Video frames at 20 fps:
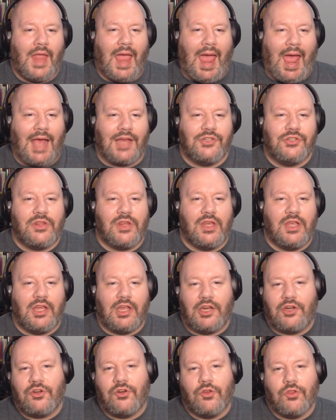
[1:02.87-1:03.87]
As they
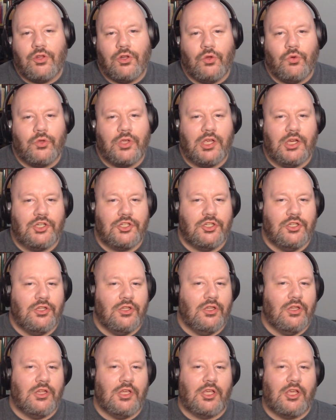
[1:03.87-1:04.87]
enter the
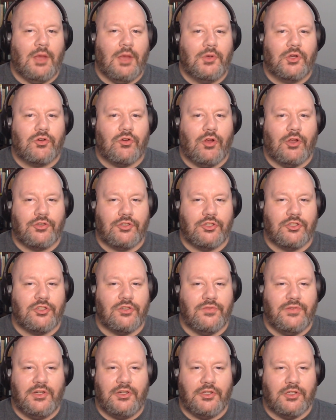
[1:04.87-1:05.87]
location, they come across a
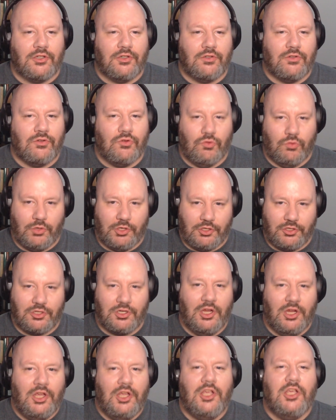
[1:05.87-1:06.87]
civilian who was
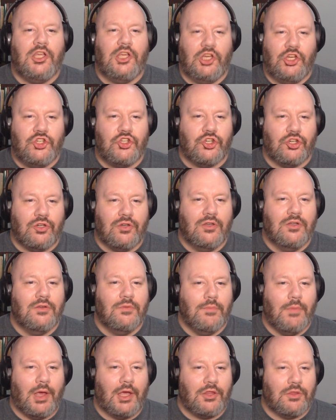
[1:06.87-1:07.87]
injured
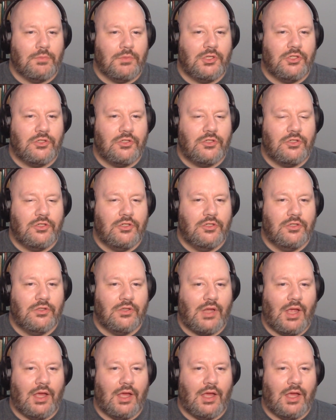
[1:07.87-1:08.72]
by the beast.